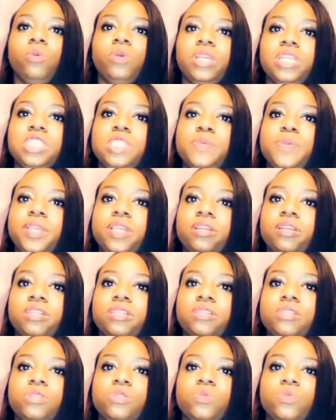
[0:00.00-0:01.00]
We
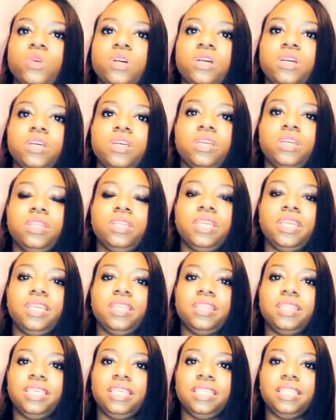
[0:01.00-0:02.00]
experienced one
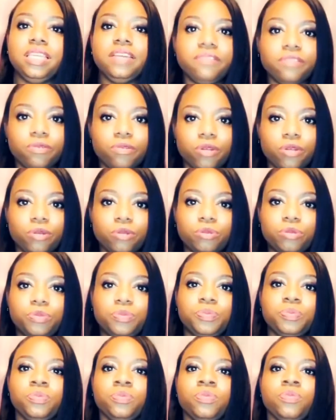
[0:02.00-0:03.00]
in the living
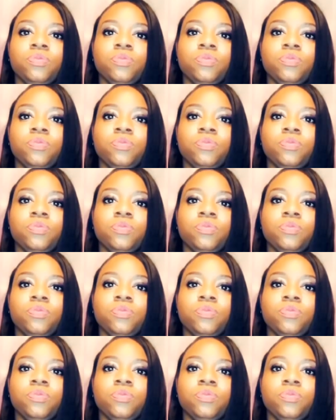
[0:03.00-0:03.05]
room.